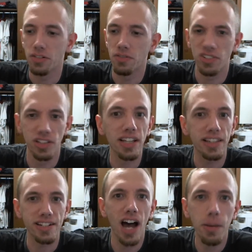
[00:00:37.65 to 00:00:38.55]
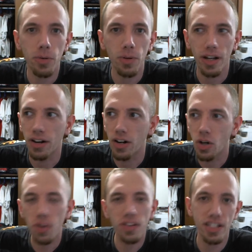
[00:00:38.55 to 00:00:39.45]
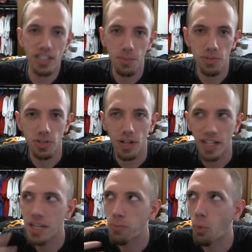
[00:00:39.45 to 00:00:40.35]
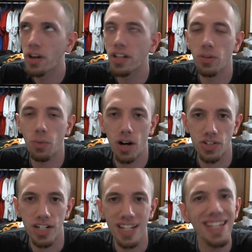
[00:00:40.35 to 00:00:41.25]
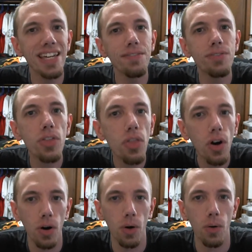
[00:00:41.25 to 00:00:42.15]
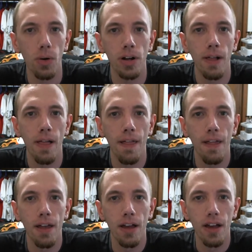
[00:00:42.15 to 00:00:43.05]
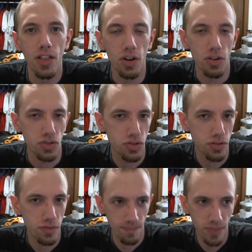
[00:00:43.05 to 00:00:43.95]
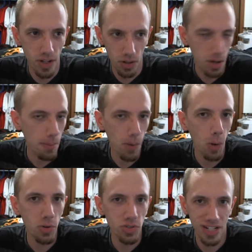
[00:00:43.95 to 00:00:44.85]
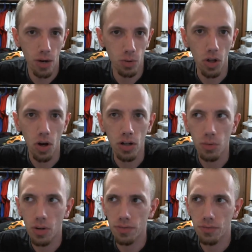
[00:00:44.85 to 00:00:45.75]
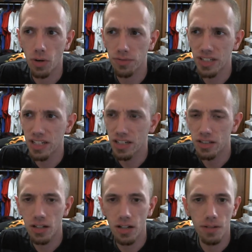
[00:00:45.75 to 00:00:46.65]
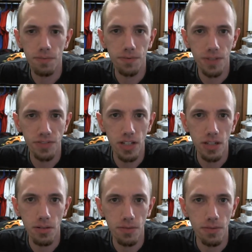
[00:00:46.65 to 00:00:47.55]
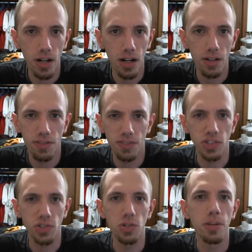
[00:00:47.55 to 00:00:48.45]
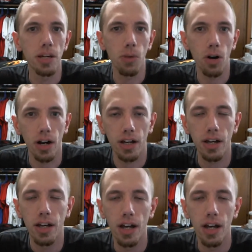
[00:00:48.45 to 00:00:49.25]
just let the timer run out and go to the next episode. I keep wanting to watch it, even though they're almost an hour long, roughly in the 52 minute mark,